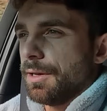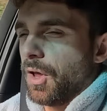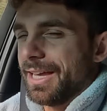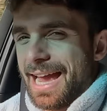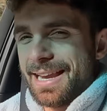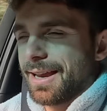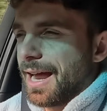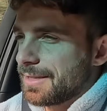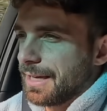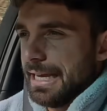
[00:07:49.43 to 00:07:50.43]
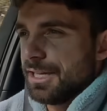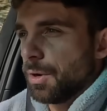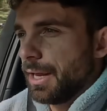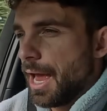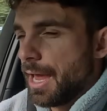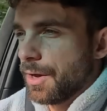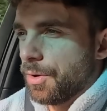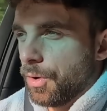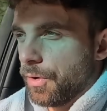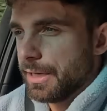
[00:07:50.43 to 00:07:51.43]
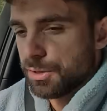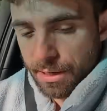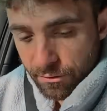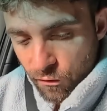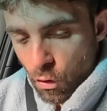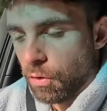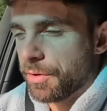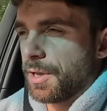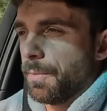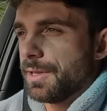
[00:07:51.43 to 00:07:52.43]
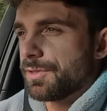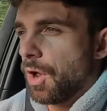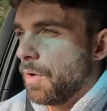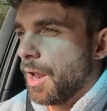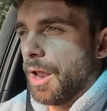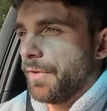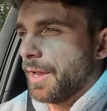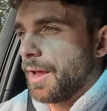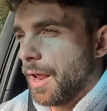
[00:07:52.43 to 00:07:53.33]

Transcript: Like you're getting a classic E28 or E24 or something, so I love it.